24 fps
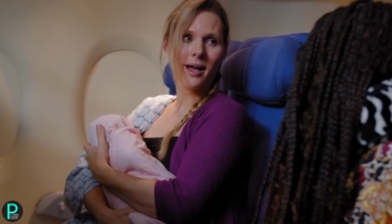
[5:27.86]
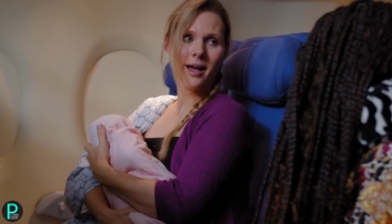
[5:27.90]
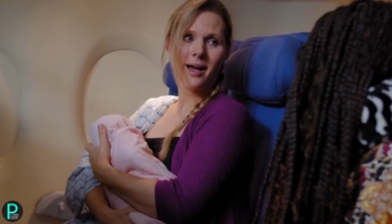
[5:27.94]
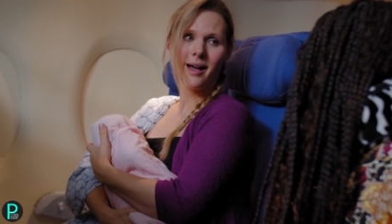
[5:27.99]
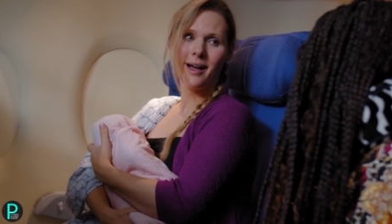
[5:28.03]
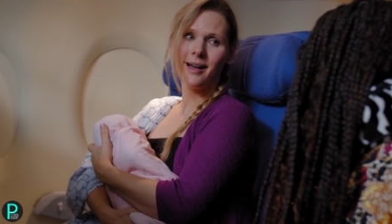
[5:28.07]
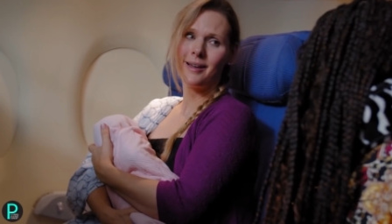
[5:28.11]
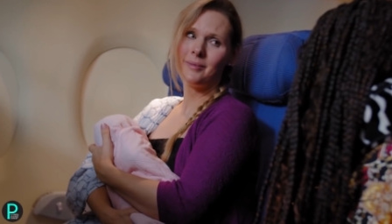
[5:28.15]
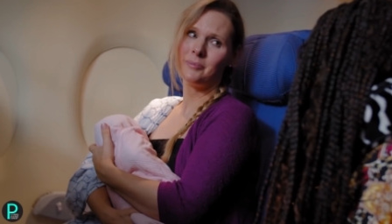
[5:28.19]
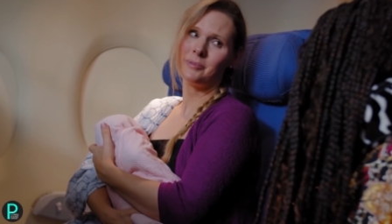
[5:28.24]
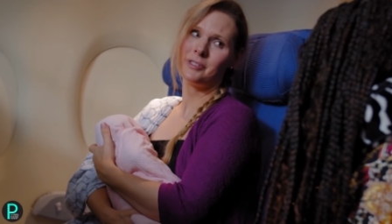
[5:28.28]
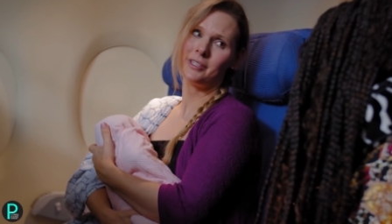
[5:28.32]

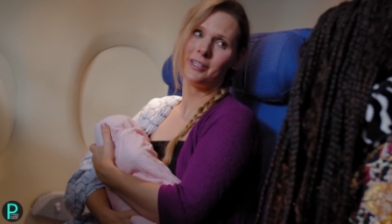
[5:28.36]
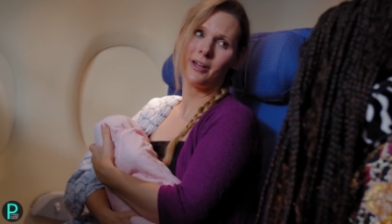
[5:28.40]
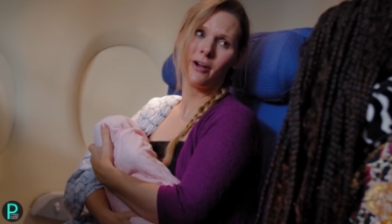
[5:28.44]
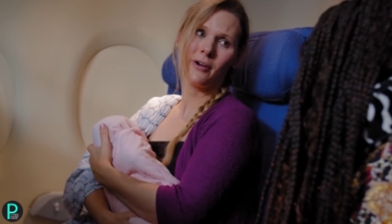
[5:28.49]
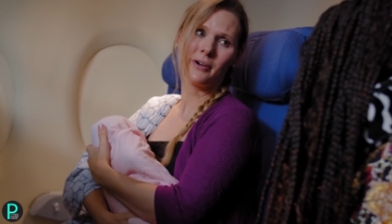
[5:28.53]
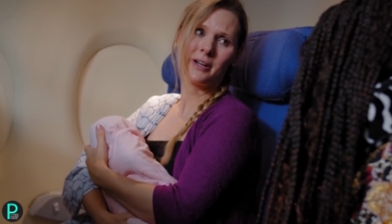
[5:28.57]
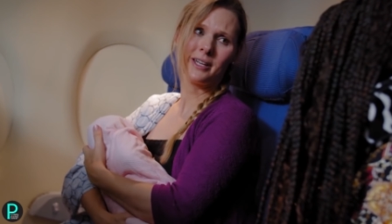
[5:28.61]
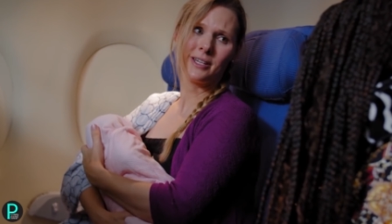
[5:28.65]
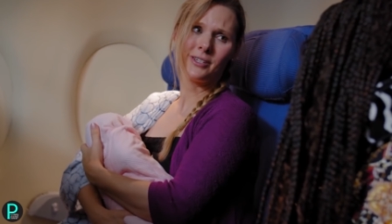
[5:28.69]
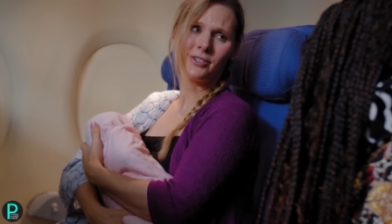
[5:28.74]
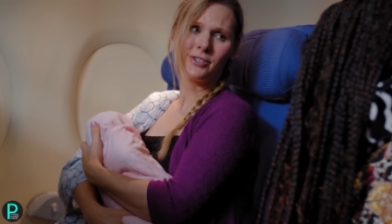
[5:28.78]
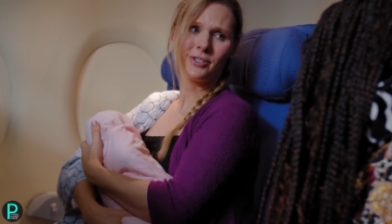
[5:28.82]
Inform
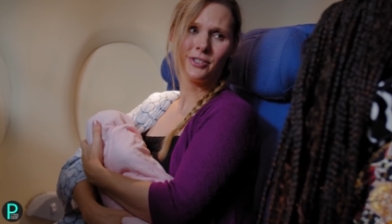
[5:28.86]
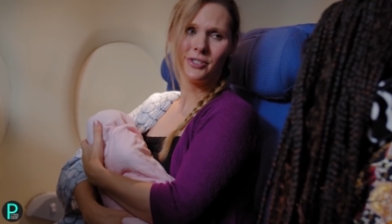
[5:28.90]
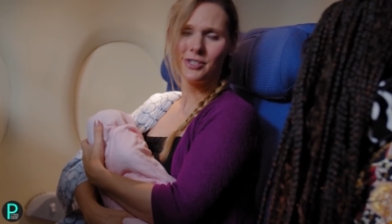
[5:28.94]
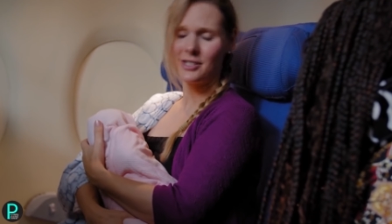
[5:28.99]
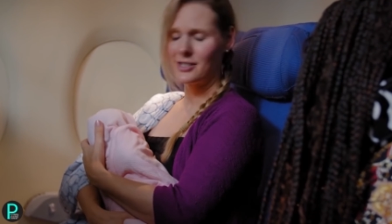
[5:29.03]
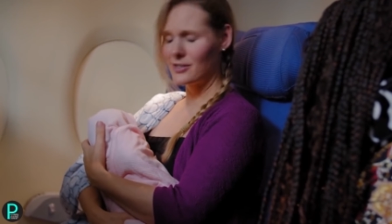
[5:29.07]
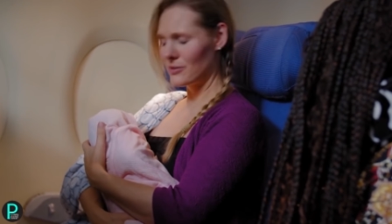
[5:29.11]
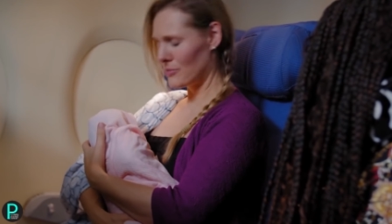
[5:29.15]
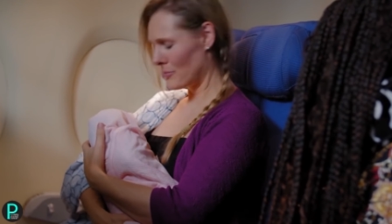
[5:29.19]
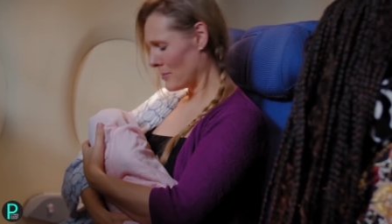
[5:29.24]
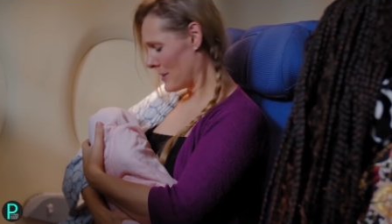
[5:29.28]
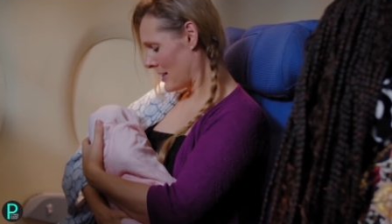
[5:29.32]
them if you need
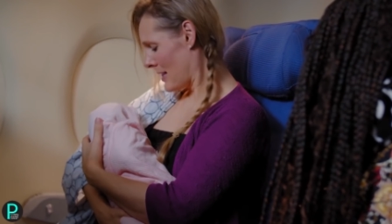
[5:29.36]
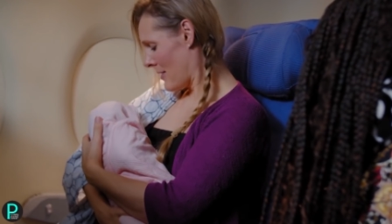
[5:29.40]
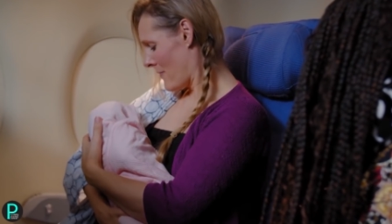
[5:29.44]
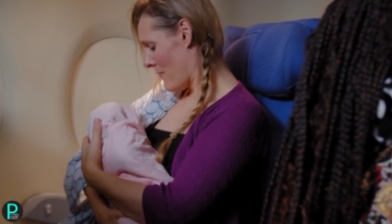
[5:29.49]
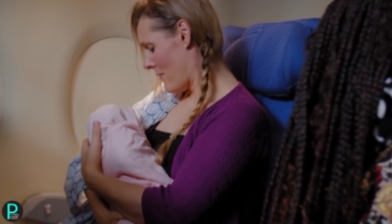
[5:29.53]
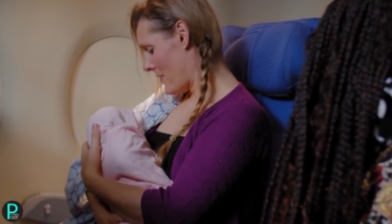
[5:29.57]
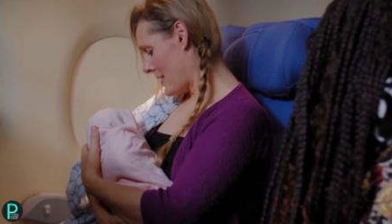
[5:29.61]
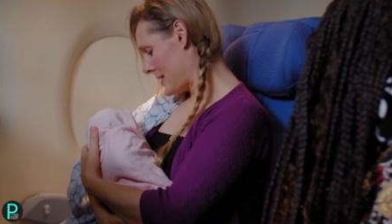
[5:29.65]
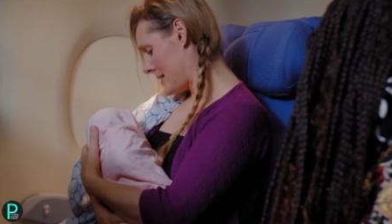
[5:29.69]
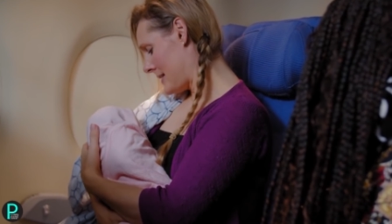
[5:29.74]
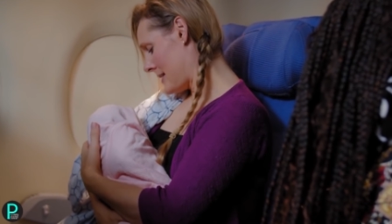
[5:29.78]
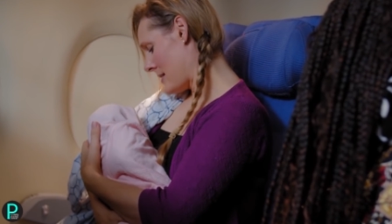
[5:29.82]
to pump
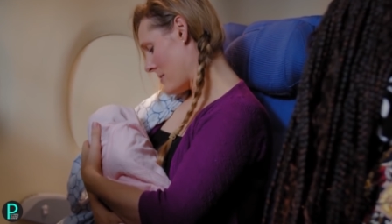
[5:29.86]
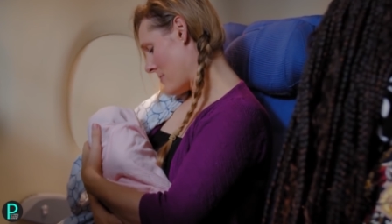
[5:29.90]
during your